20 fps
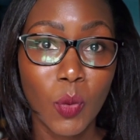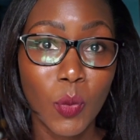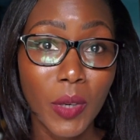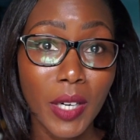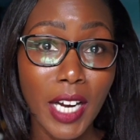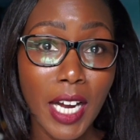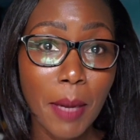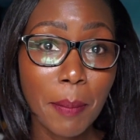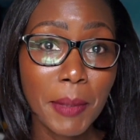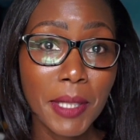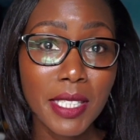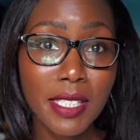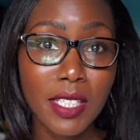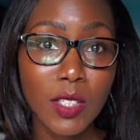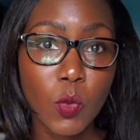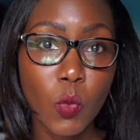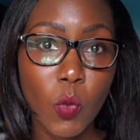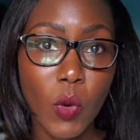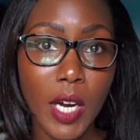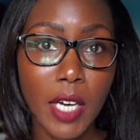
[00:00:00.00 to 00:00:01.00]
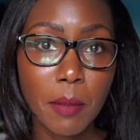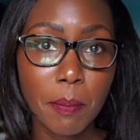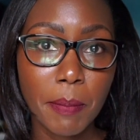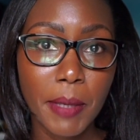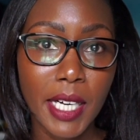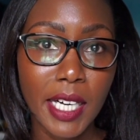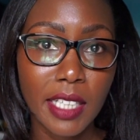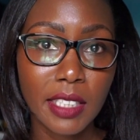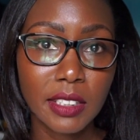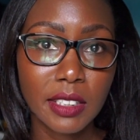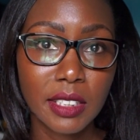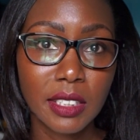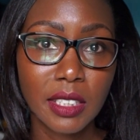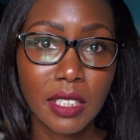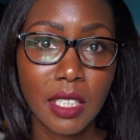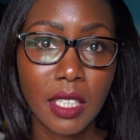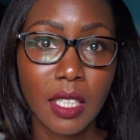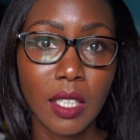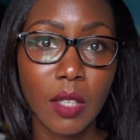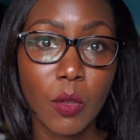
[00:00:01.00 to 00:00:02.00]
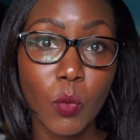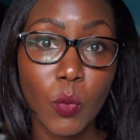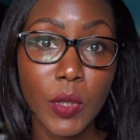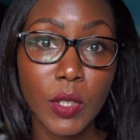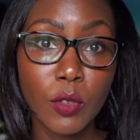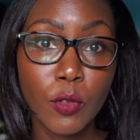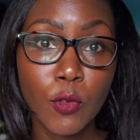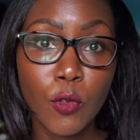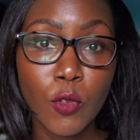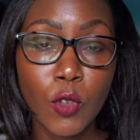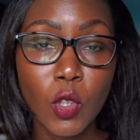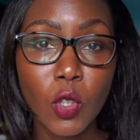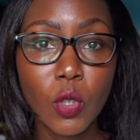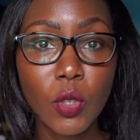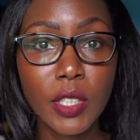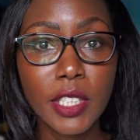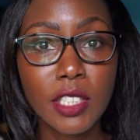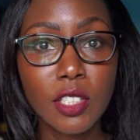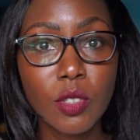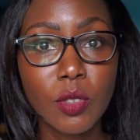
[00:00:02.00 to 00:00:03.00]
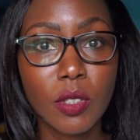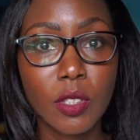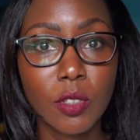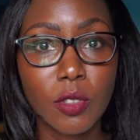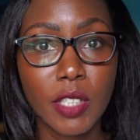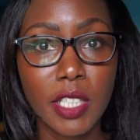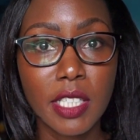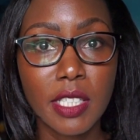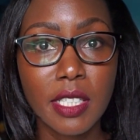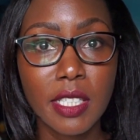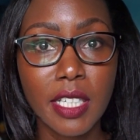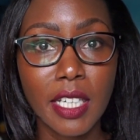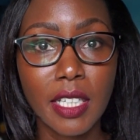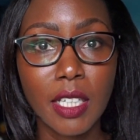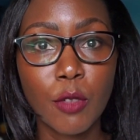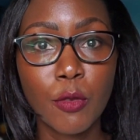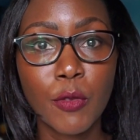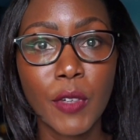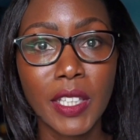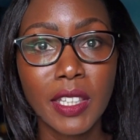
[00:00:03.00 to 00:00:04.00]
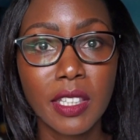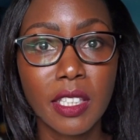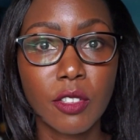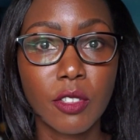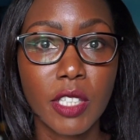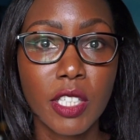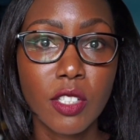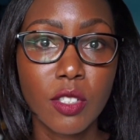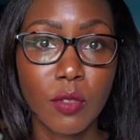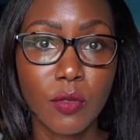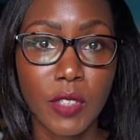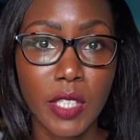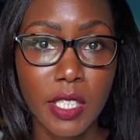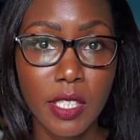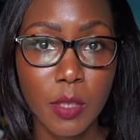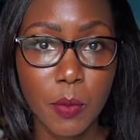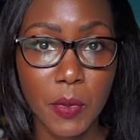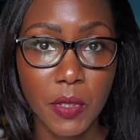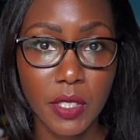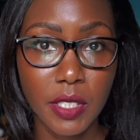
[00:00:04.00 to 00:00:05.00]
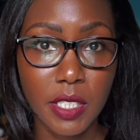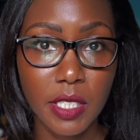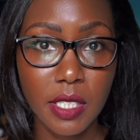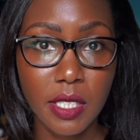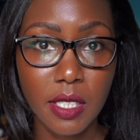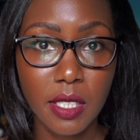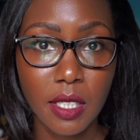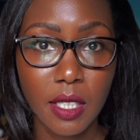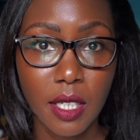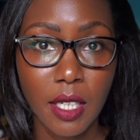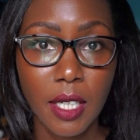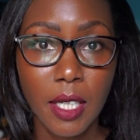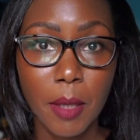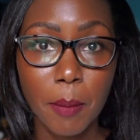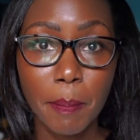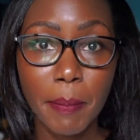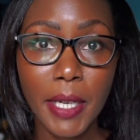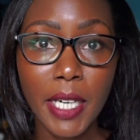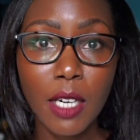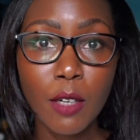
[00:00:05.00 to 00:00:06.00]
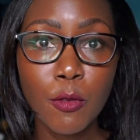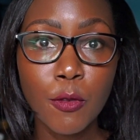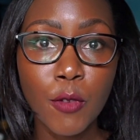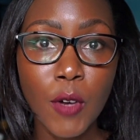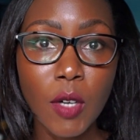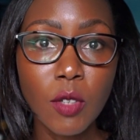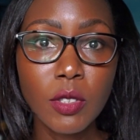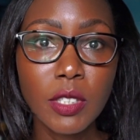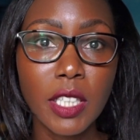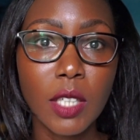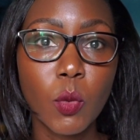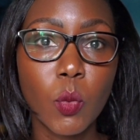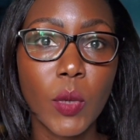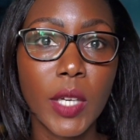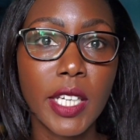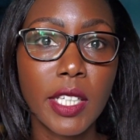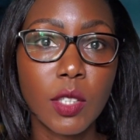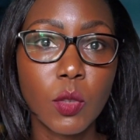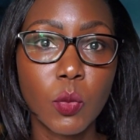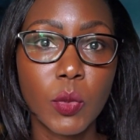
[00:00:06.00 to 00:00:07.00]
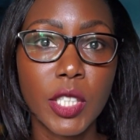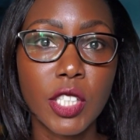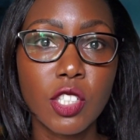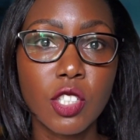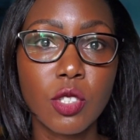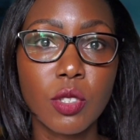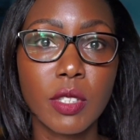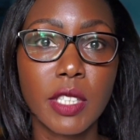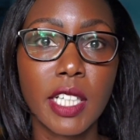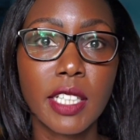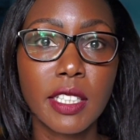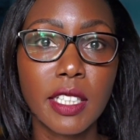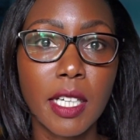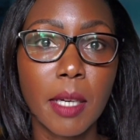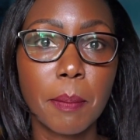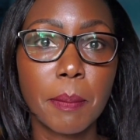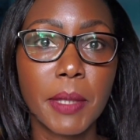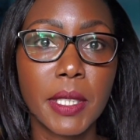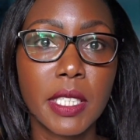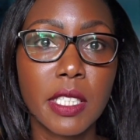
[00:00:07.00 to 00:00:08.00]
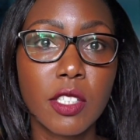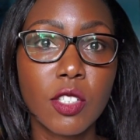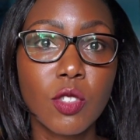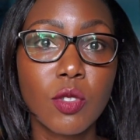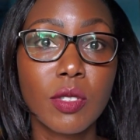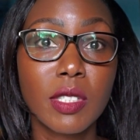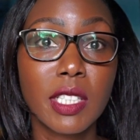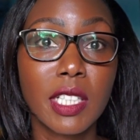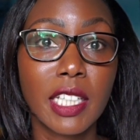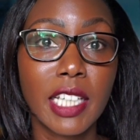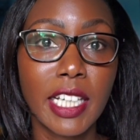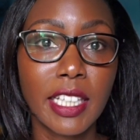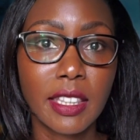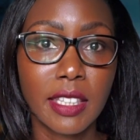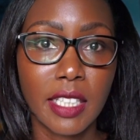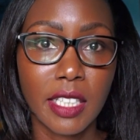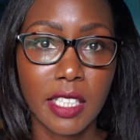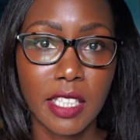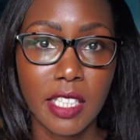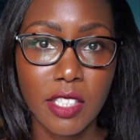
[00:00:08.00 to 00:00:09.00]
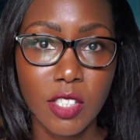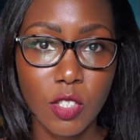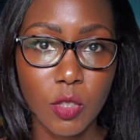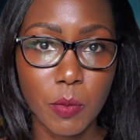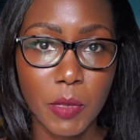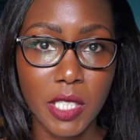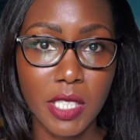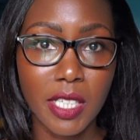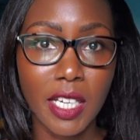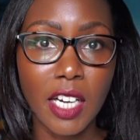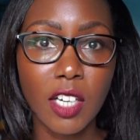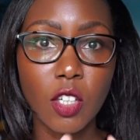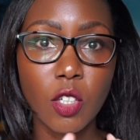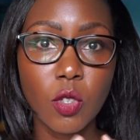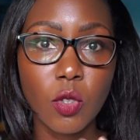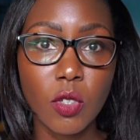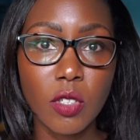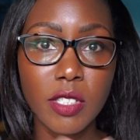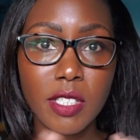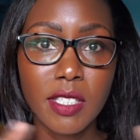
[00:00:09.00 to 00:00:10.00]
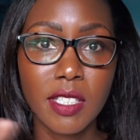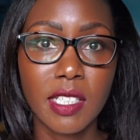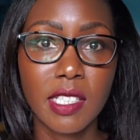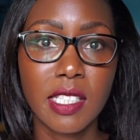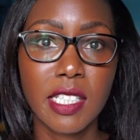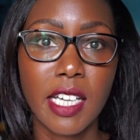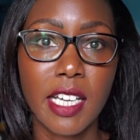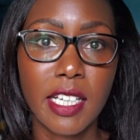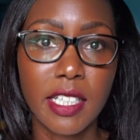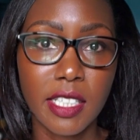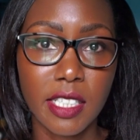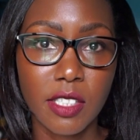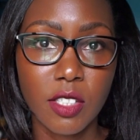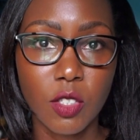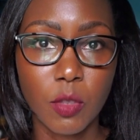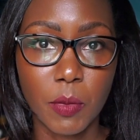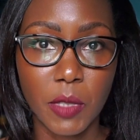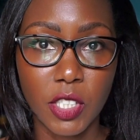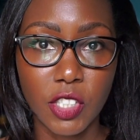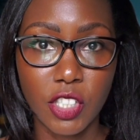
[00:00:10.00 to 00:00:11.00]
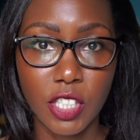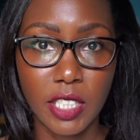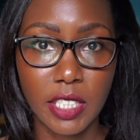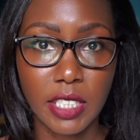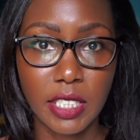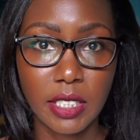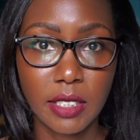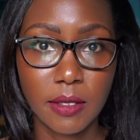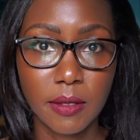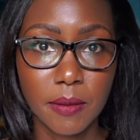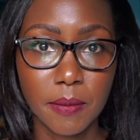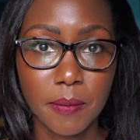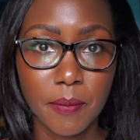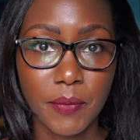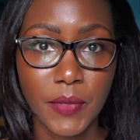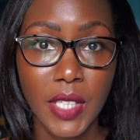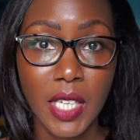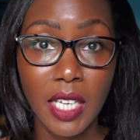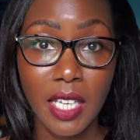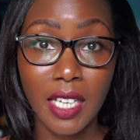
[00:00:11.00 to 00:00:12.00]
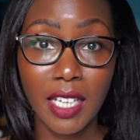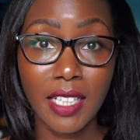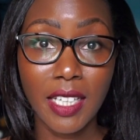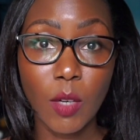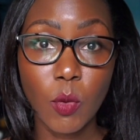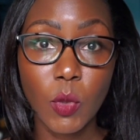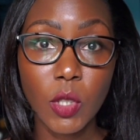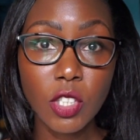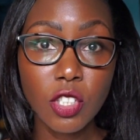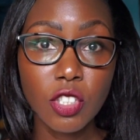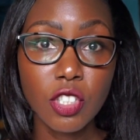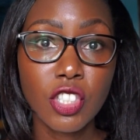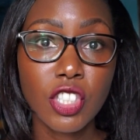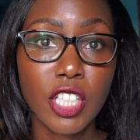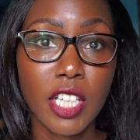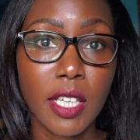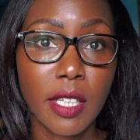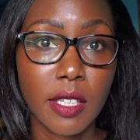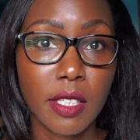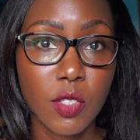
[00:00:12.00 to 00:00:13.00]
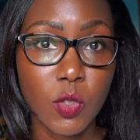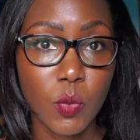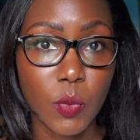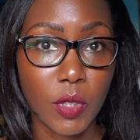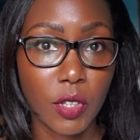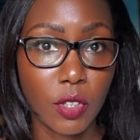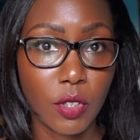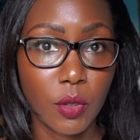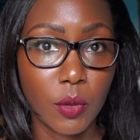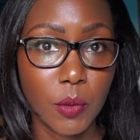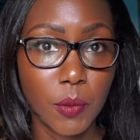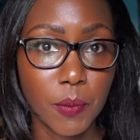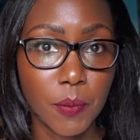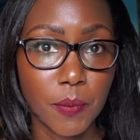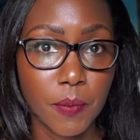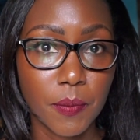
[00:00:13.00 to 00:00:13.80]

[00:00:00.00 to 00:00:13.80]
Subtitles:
What happens in one part will flow into the rest and affect the rest of the experience. But I've found a way in which to get companies to delight their customers across the entire customer journey. And I want to share this with you.